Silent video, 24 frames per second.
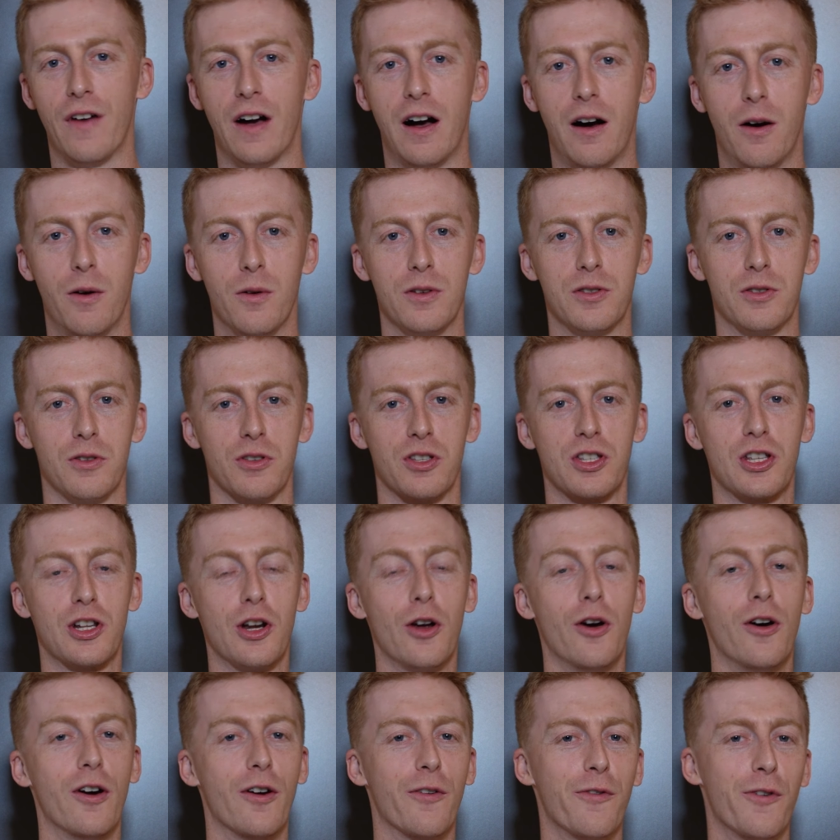hours or
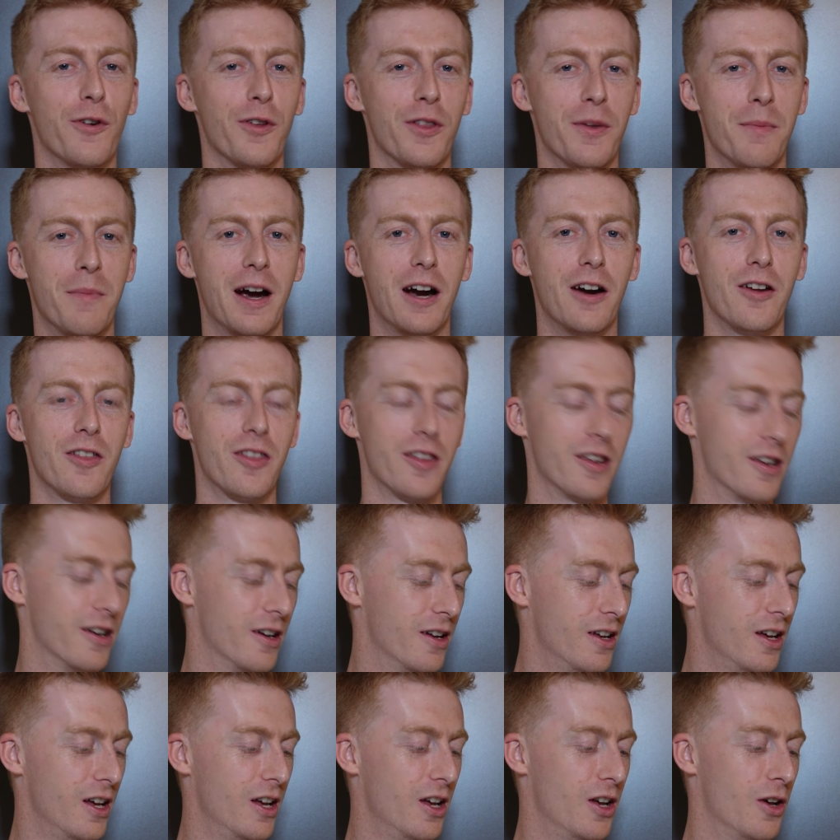slower for the
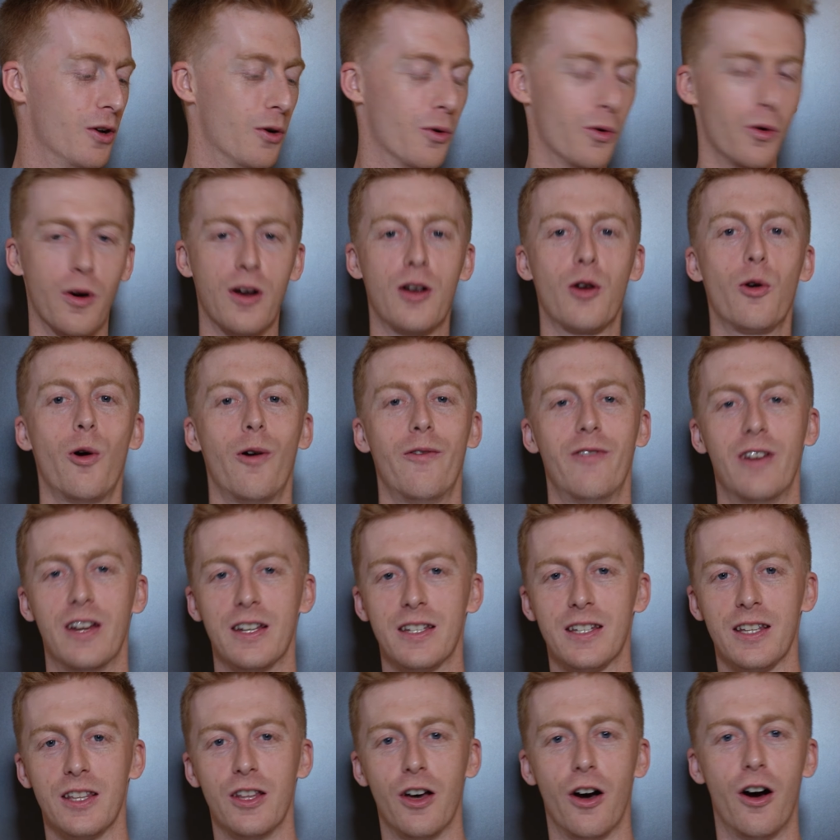marathon, or
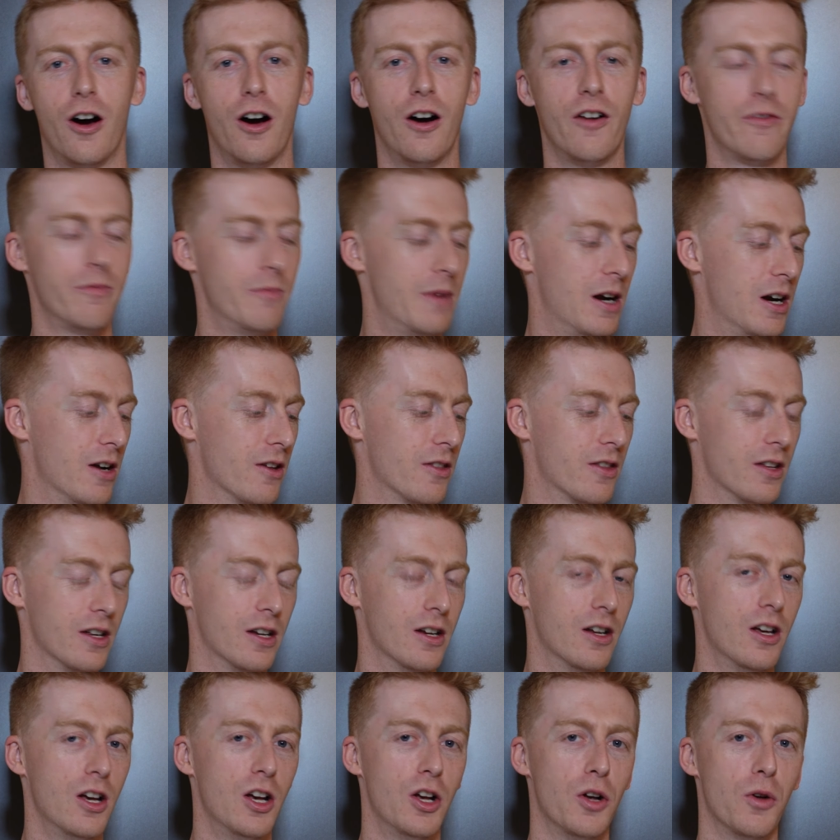equivalent in the half
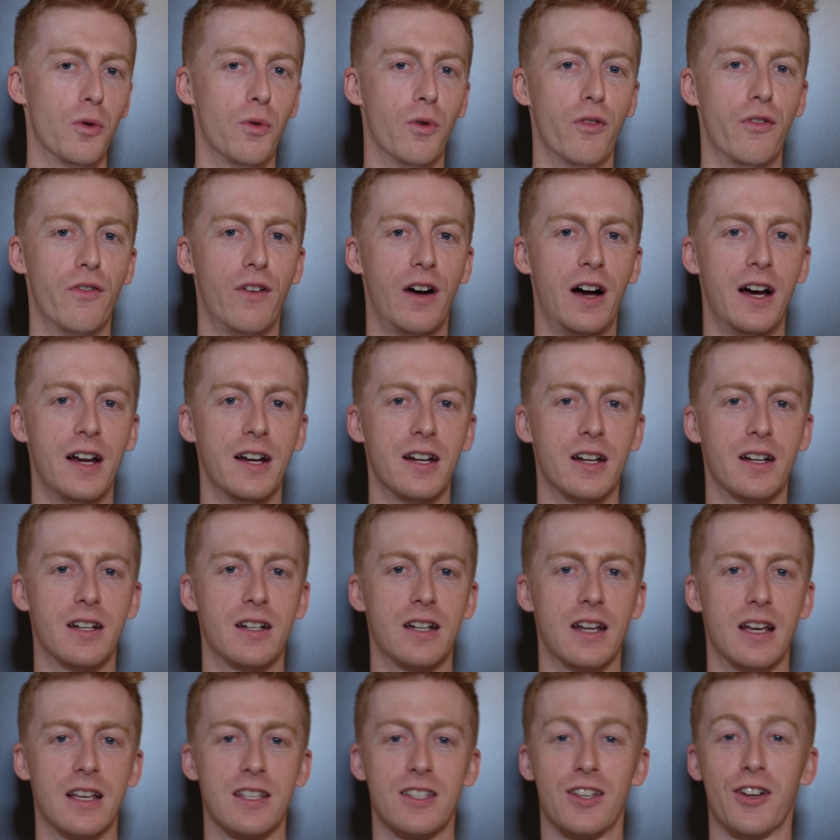marathon, will find it
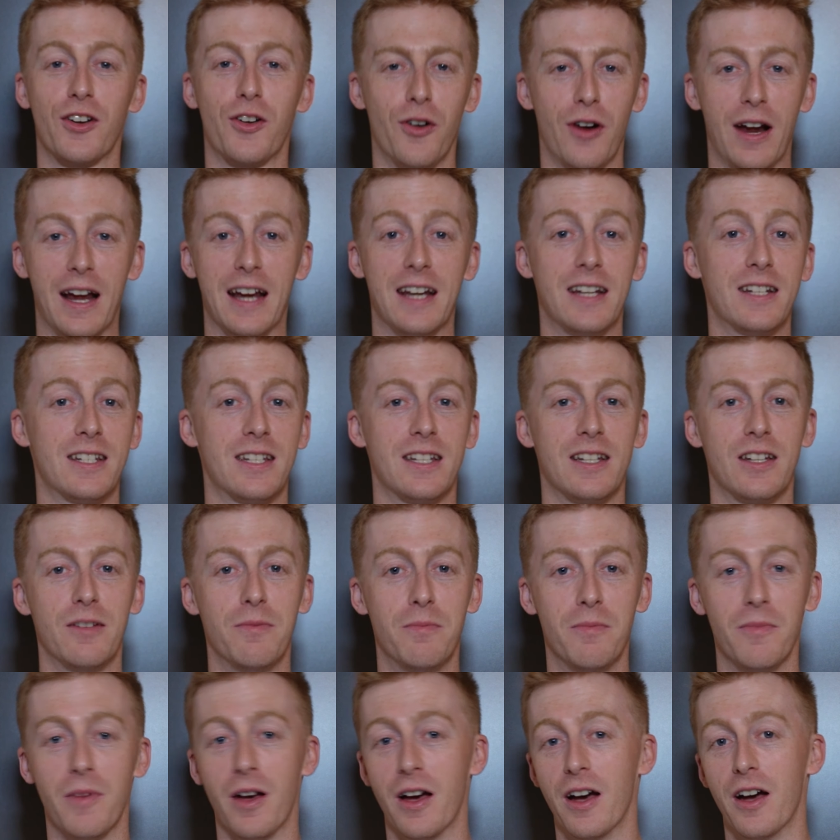as a great
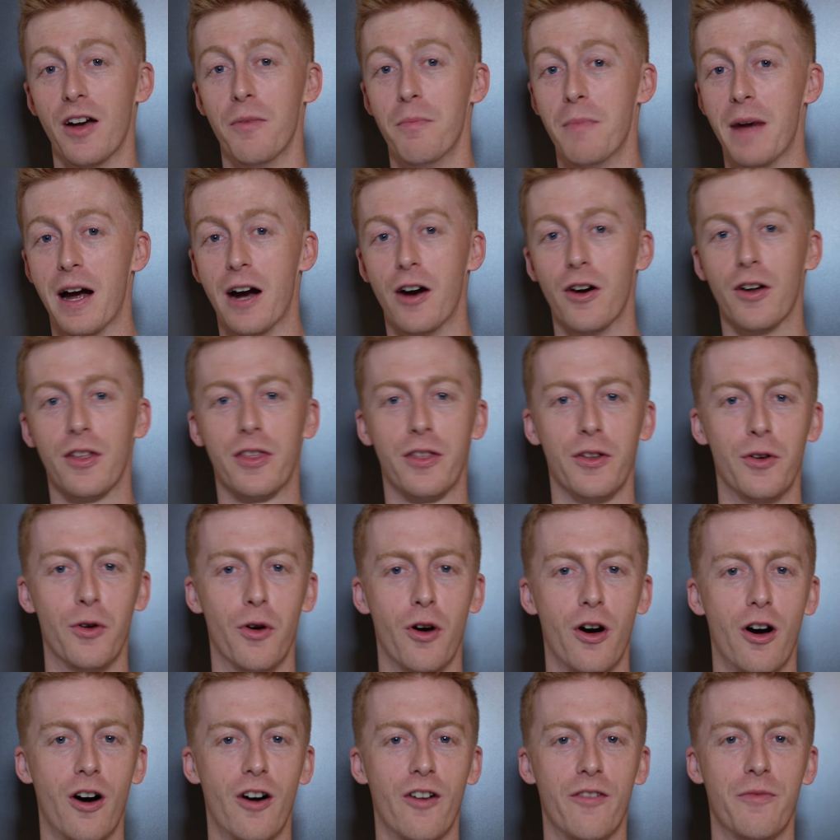marathon or
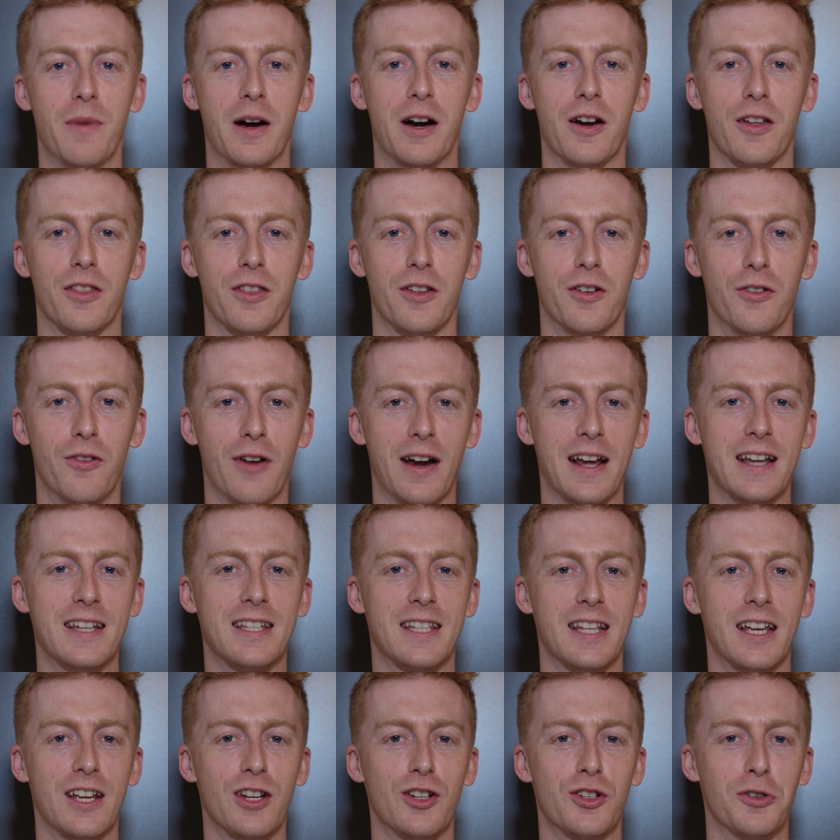half marathon race
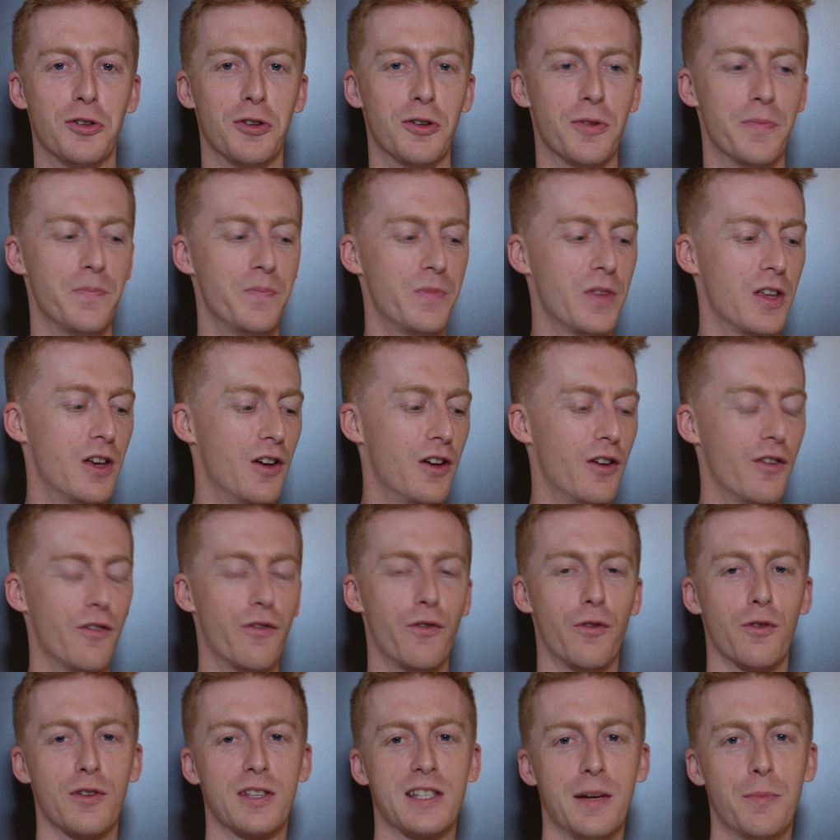day shoe
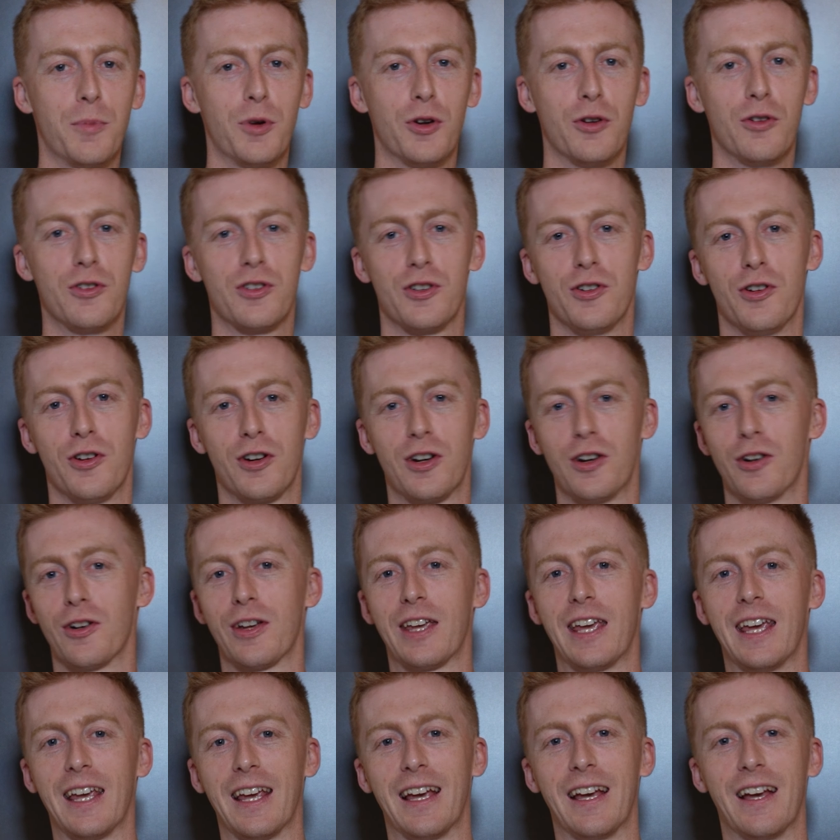for someone who's not
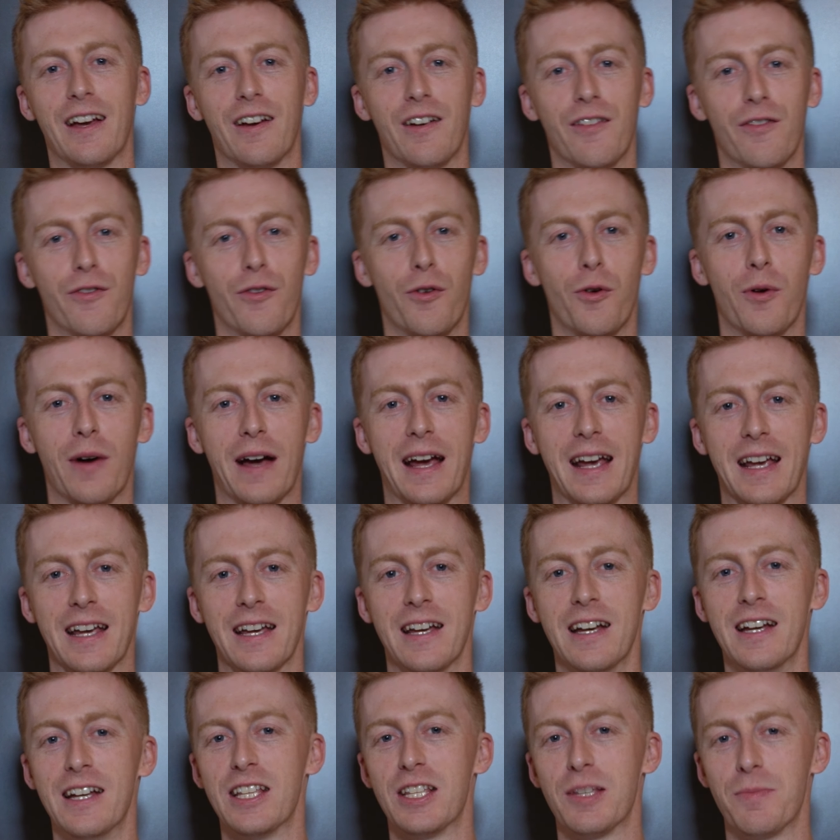looking for a
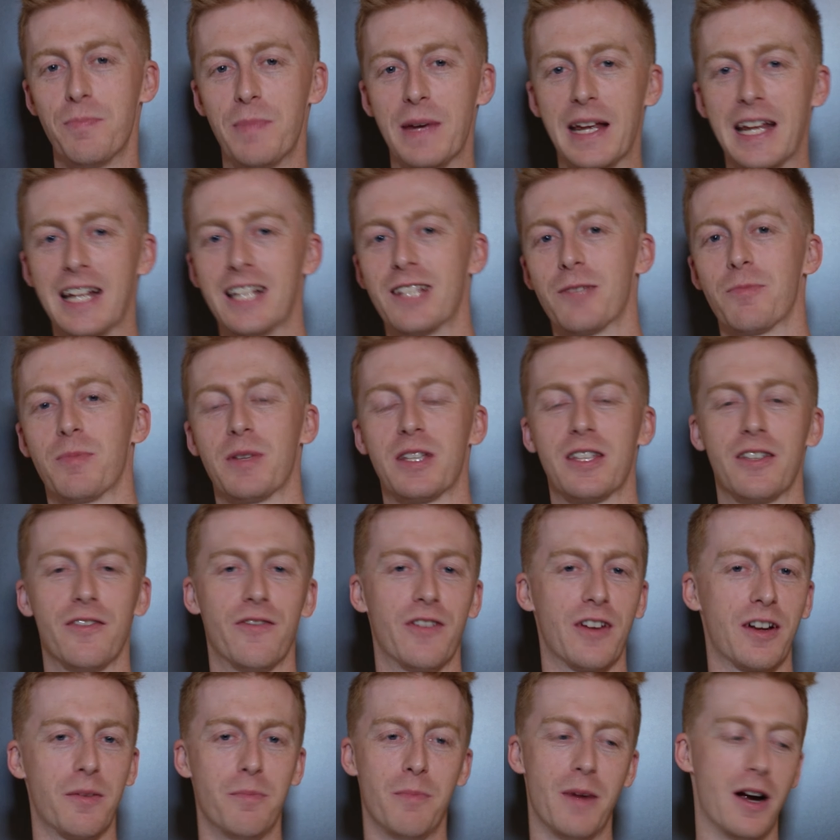speed
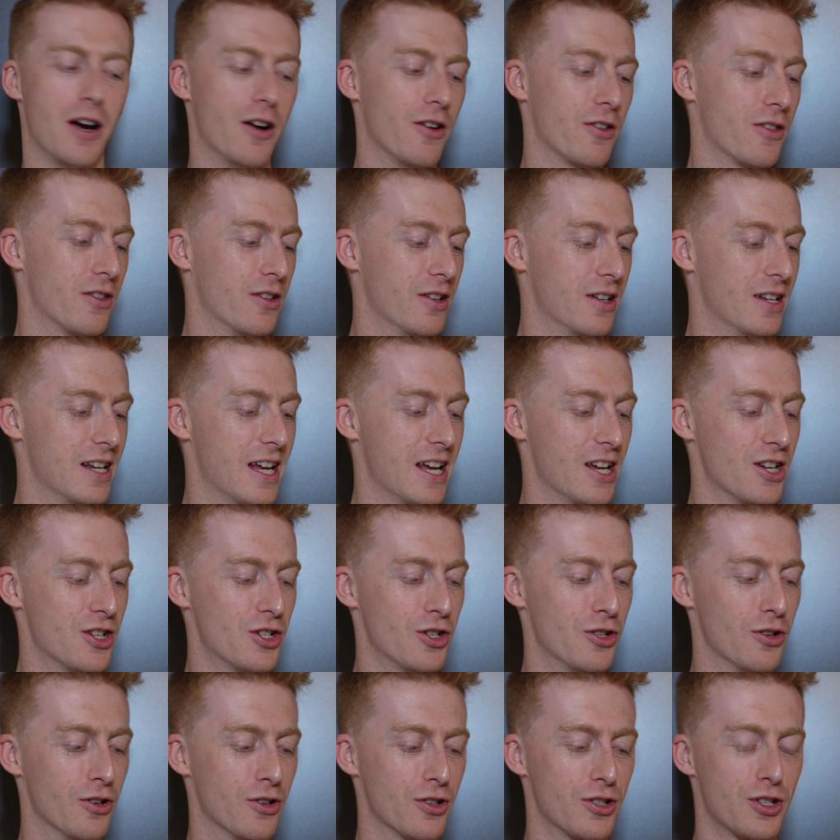specific marathon day shoe.